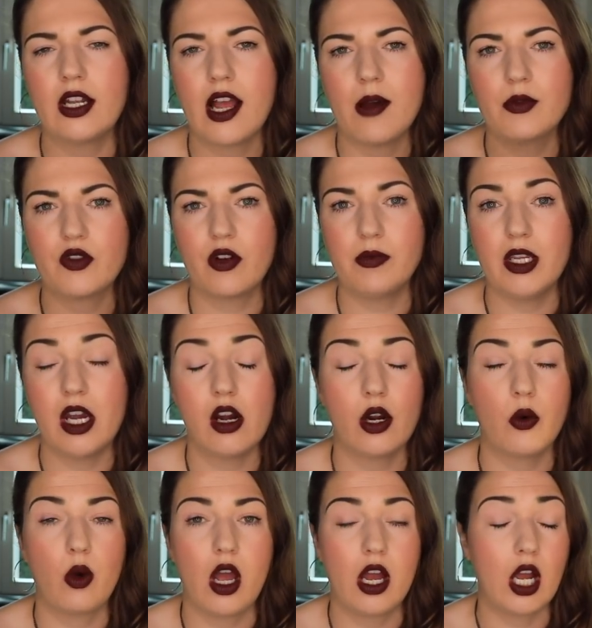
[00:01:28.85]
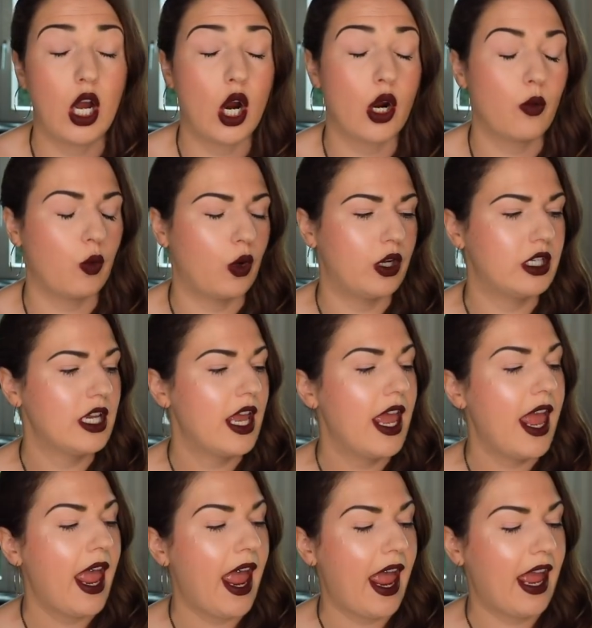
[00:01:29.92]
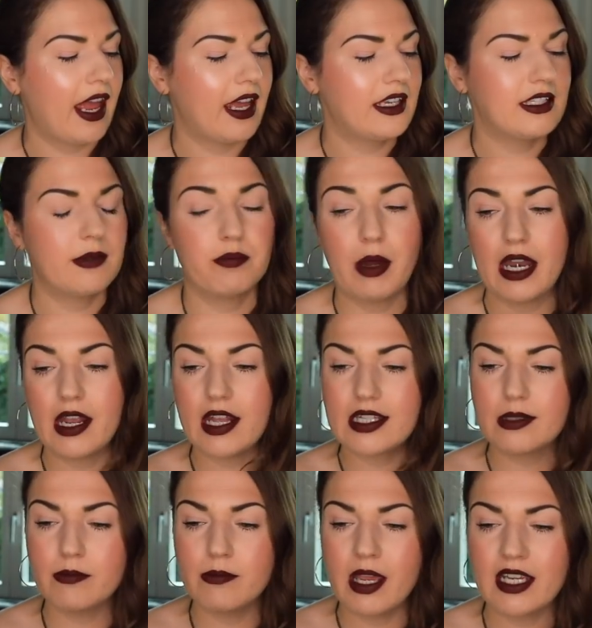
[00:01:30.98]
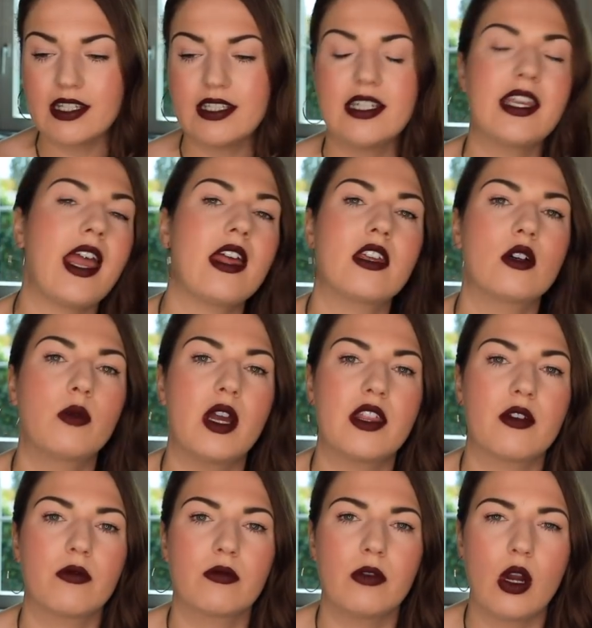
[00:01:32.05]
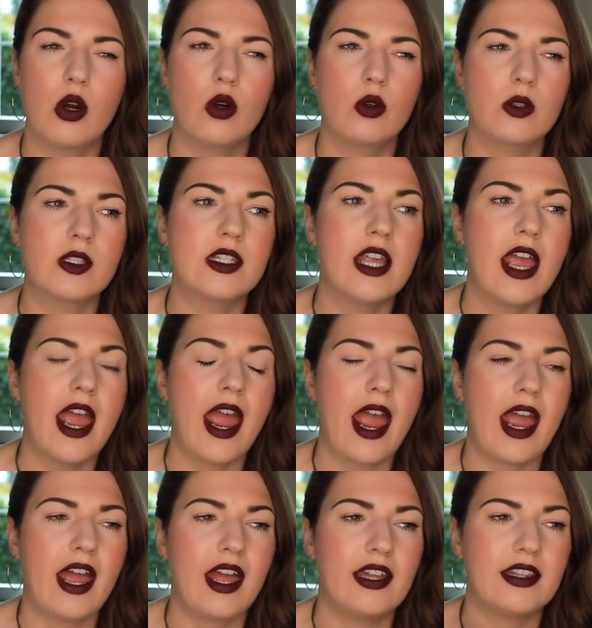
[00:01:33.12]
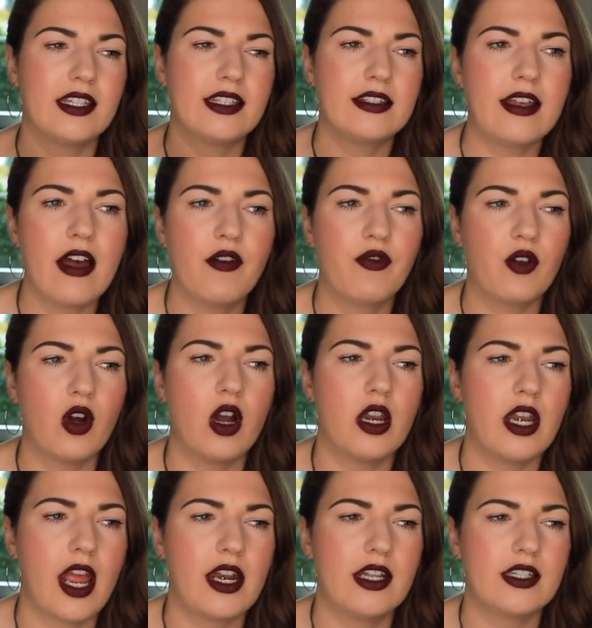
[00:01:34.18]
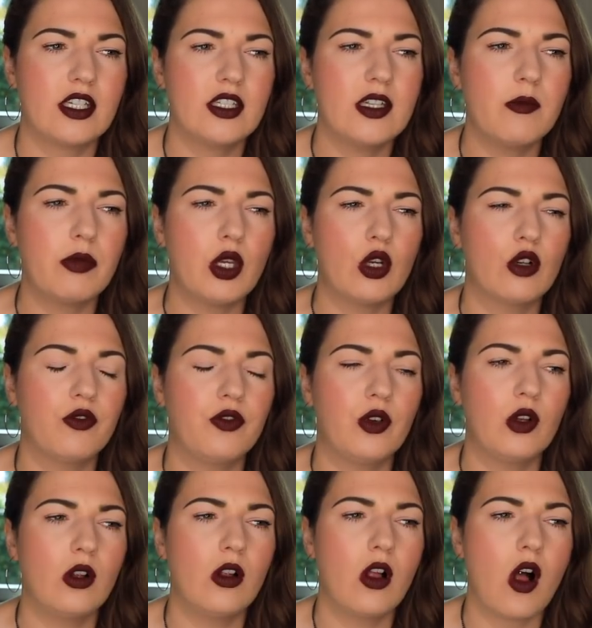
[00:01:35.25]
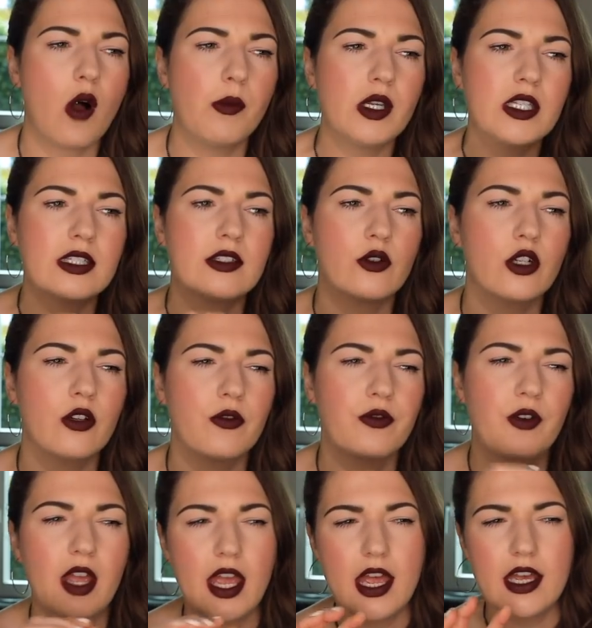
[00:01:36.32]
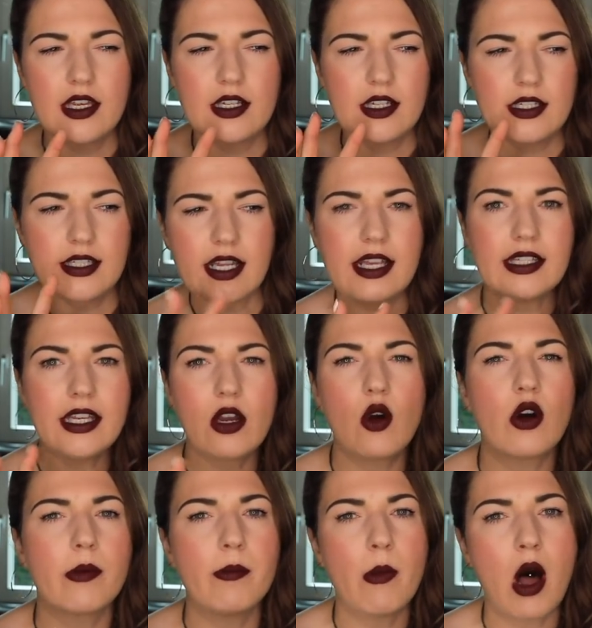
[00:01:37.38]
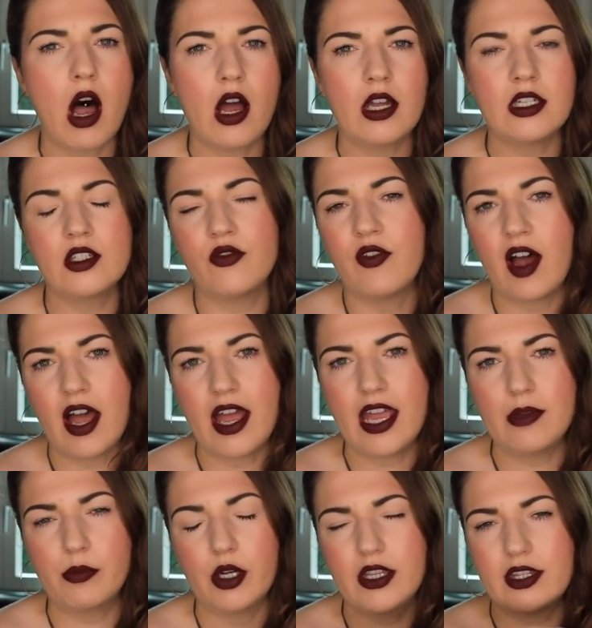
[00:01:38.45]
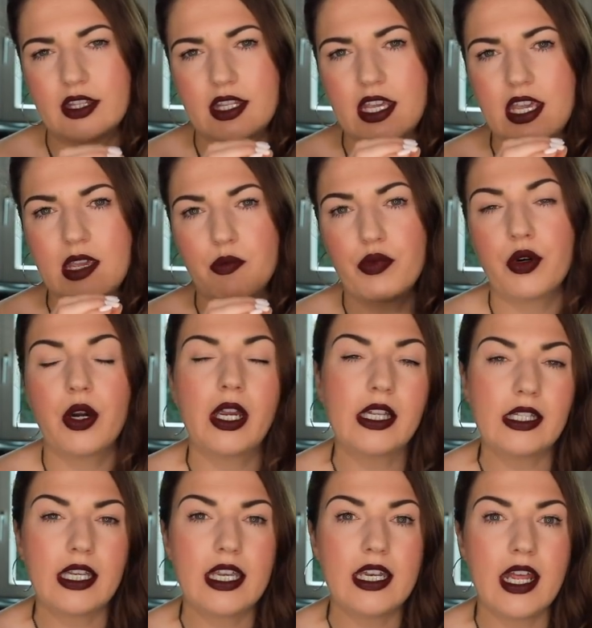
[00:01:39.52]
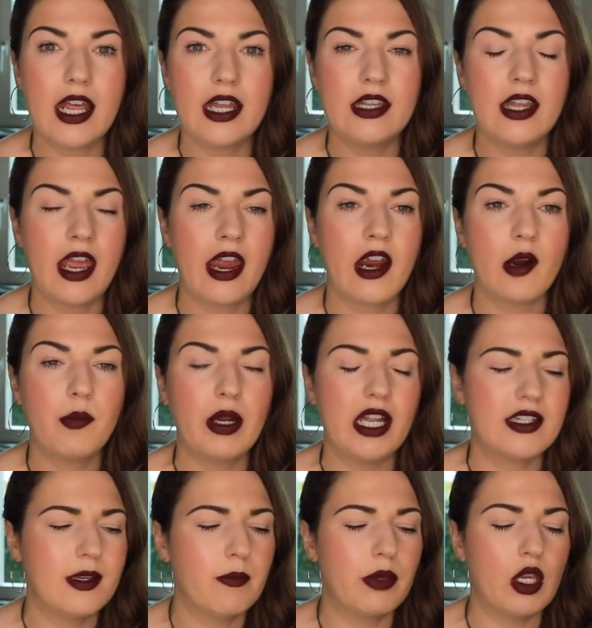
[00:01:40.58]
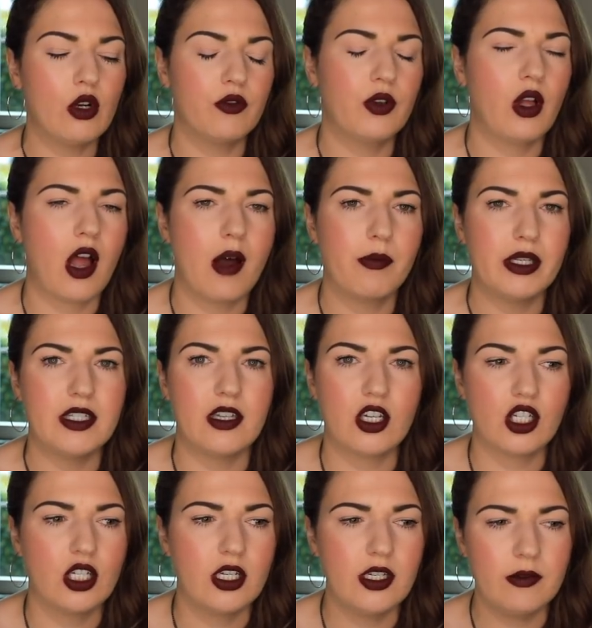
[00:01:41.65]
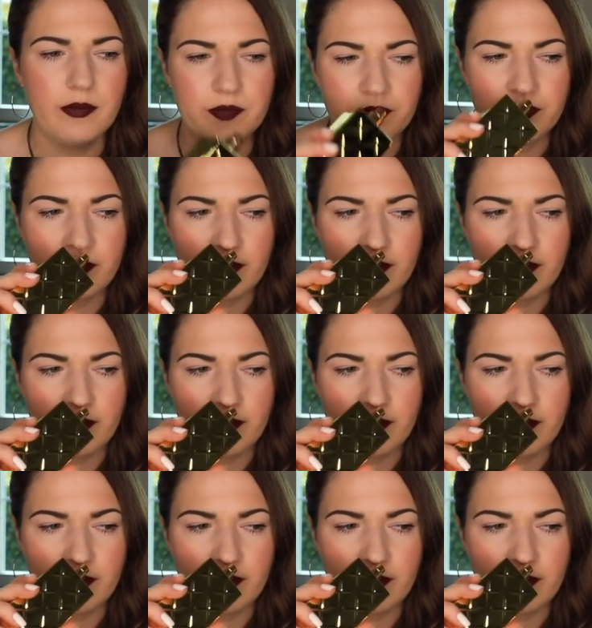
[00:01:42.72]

It comes from the agar, agar wood, and but it's mixed together with rose and the saffron, and it's just a beautiful, almost sort of slightly gourmand vibe with the praline in there, but it's a beautiful composition.